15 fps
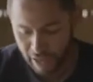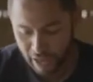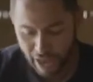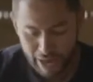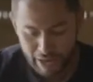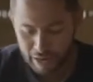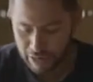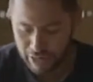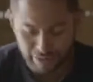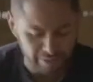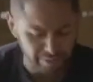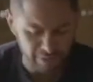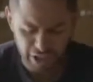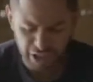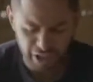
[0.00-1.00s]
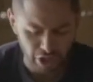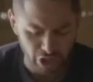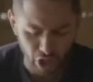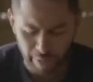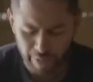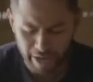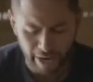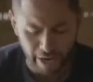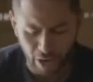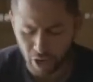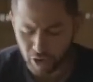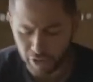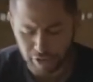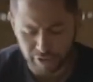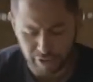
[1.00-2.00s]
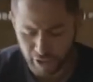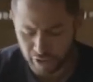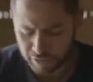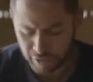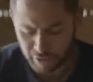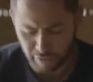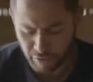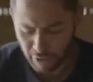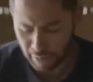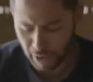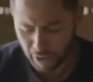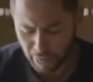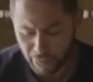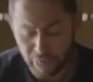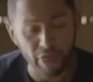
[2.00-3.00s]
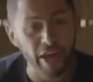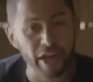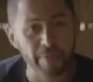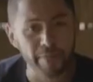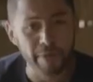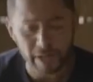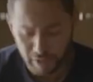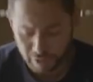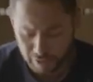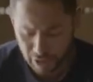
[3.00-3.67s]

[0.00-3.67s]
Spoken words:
and let them sit in the oven at 100 Celsius for about 30 minutes